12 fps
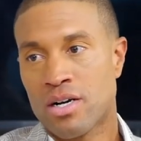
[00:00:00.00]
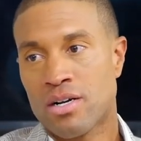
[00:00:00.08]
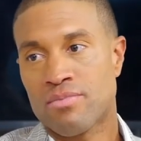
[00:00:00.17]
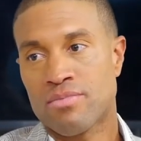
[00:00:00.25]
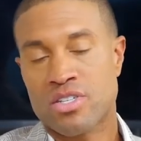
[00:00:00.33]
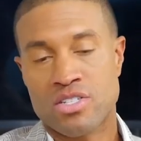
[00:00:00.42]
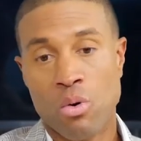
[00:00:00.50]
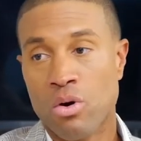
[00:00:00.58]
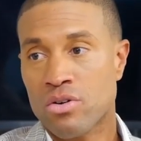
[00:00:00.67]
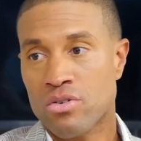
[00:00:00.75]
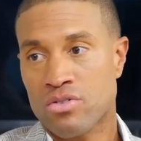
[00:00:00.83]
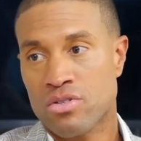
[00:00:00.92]
uh,
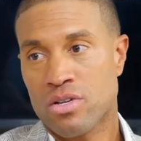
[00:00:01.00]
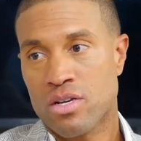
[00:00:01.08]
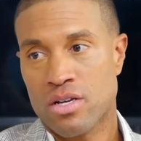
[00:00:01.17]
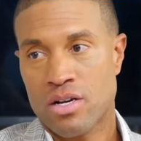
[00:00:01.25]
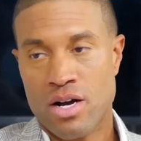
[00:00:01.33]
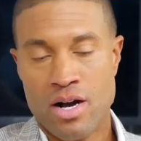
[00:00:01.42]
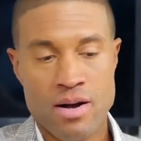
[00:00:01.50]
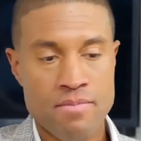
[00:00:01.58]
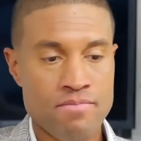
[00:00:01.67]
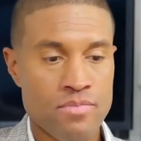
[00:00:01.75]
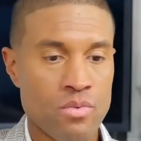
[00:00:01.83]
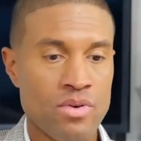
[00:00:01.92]
disorders.
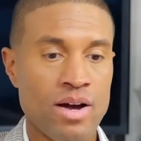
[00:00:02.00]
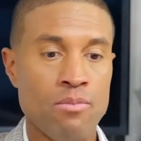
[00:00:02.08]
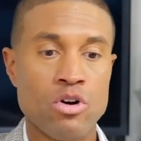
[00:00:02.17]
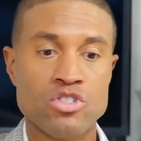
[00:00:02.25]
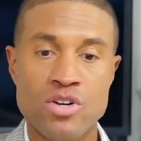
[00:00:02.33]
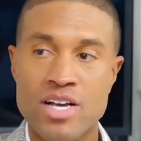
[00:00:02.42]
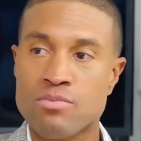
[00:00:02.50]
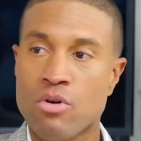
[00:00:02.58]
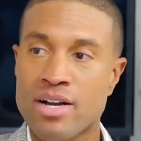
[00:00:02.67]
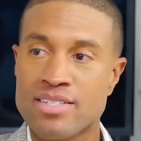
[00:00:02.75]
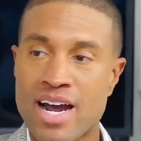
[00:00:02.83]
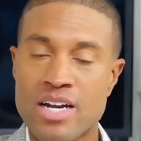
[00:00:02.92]
Um, we've got more stress,
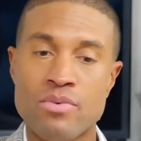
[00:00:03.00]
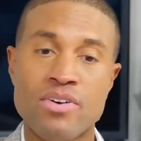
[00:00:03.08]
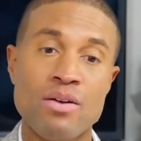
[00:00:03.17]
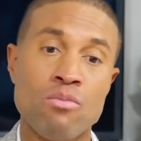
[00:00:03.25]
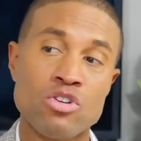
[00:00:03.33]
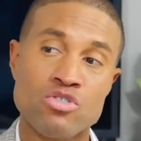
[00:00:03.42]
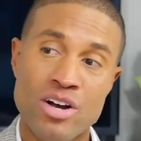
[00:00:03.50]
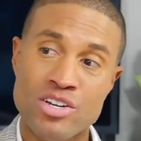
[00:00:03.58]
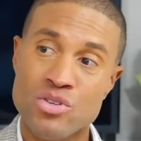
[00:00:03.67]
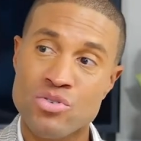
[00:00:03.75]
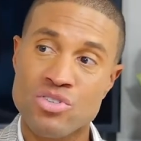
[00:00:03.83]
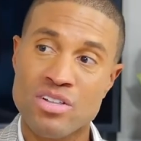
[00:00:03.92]
more anxiety. We've got more
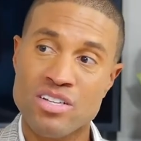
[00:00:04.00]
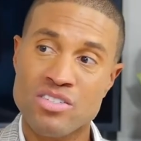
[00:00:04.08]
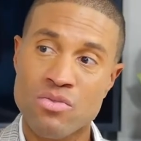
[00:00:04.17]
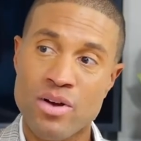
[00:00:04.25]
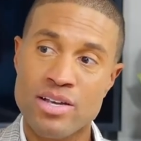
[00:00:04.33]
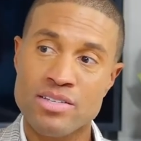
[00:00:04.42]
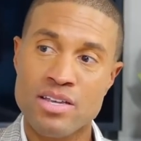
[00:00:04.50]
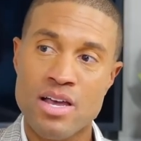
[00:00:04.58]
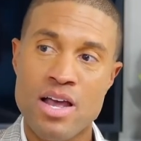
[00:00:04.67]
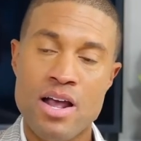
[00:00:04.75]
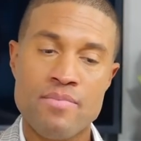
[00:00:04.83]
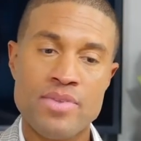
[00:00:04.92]
drug use in lots of ways.
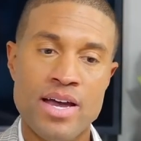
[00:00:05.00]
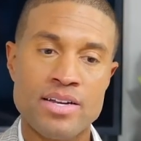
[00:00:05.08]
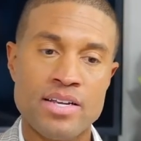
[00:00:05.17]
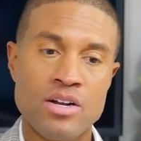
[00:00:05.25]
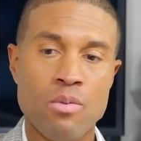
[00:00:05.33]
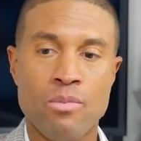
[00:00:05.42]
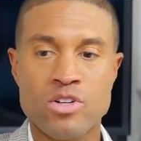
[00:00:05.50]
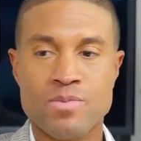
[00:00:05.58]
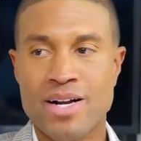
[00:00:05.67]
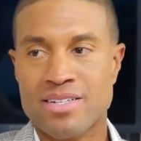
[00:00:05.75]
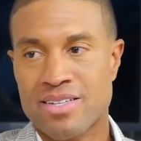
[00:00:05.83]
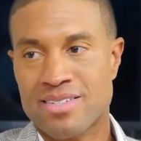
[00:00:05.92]
And it all points
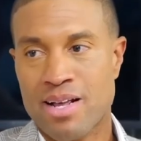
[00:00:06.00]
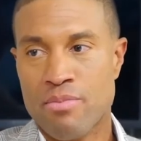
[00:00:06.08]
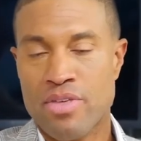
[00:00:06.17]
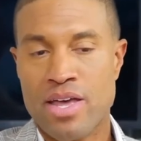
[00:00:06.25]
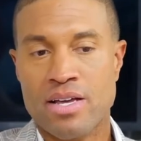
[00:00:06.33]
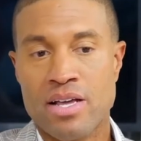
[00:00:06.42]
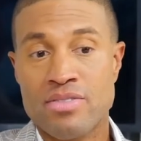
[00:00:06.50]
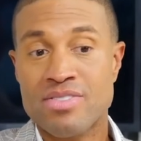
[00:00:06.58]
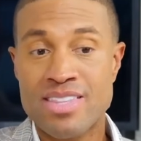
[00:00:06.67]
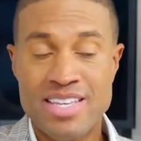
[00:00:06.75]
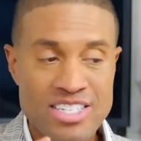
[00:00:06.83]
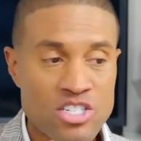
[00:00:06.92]
back to the same thing.
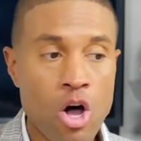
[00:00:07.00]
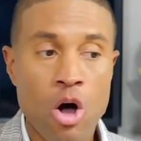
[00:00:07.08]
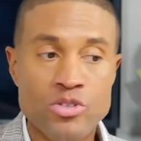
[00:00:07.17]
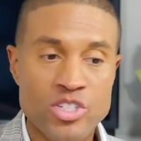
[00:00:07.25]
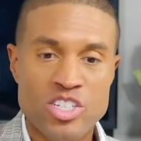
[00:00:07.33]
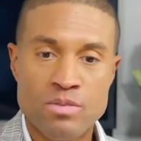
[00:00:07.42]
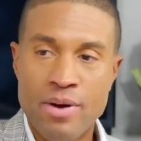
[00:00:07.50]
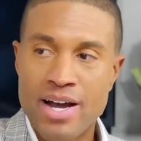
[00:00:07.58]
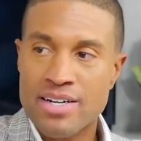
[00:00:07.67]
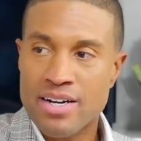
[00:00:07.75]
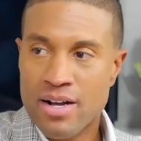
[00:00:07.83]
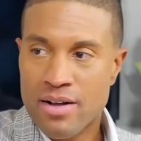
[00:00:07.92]
This is all
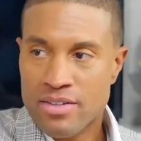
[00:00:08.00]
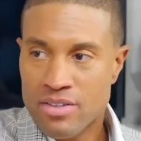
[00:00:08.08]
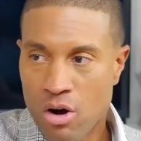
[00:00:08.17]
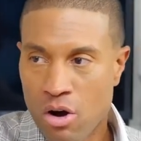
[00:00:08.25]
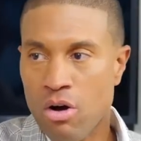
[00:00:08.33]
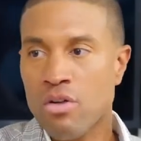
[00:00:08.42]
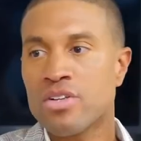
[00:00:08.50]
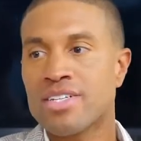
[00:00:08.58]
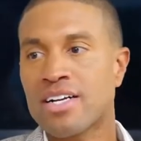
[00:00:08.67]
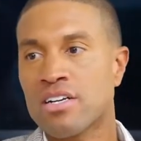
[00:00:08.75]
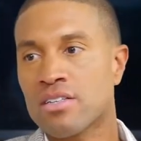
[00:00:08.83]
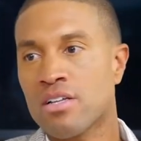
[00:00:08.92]
despite all the
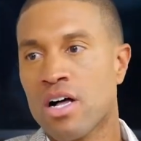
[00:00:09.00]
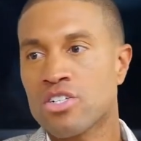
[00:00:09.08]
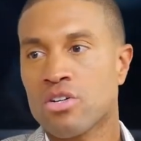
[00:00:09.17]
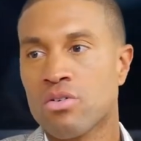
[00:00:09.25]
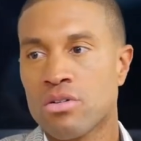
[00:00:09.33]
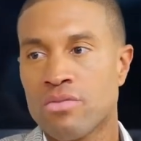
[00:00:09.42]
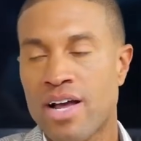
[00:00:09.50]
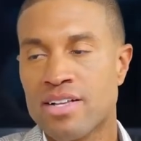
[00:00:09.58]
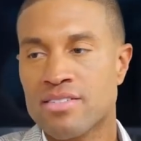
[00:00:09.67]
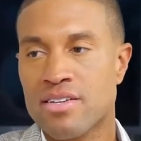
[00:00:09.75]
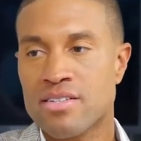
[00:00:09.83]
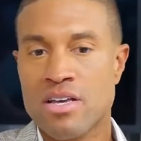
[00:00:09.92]
technological
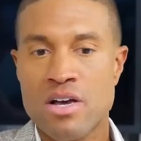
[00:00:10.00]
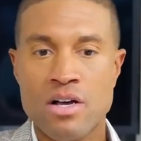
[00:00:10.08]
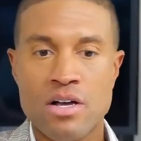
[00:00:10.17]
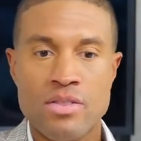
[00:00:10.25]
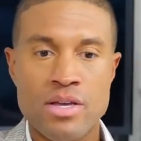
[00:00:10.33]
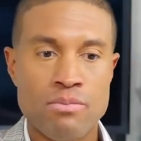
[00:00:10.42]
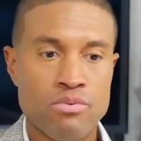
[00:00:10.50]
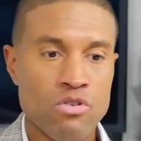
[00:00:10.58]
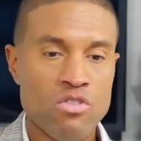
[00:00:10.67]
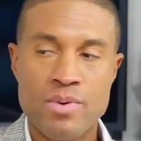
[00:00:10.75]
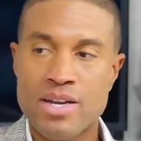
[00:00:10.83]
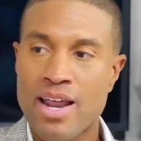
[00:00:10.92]
advances, the
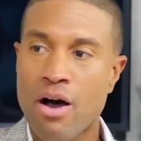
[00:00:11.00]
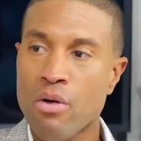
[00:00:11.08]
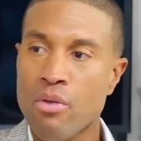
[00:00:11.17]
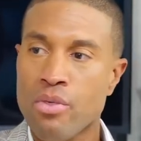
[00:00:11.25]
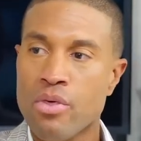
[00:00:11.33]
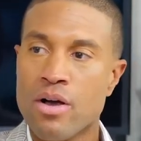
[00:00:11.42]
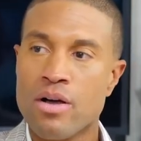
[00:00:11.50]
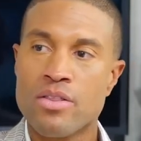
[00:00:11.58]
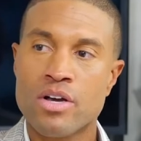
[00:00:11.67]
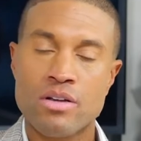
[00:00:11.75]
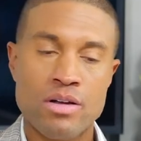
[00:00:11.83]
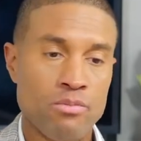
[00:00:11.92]
improvement in health,
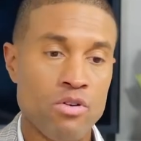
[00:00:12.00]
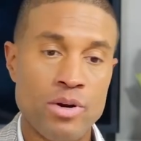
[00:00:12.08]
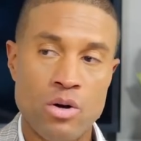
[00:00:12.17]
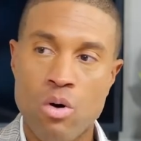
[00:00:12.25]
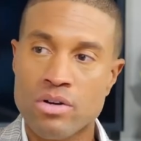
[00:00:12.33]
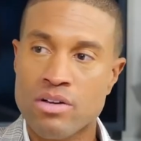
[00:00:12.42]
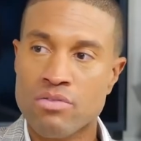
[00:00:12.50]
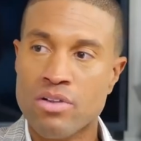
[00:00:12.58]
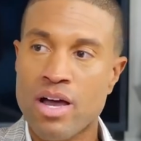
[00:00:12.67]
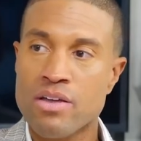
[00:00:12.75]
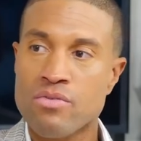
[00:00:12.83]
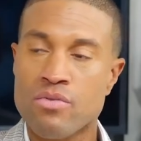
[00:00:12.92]
the improvement in quality of
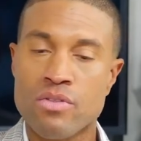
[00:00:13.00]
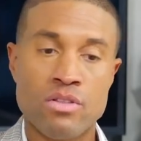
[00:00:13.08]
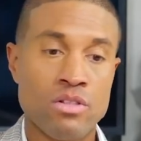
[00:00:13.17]
life,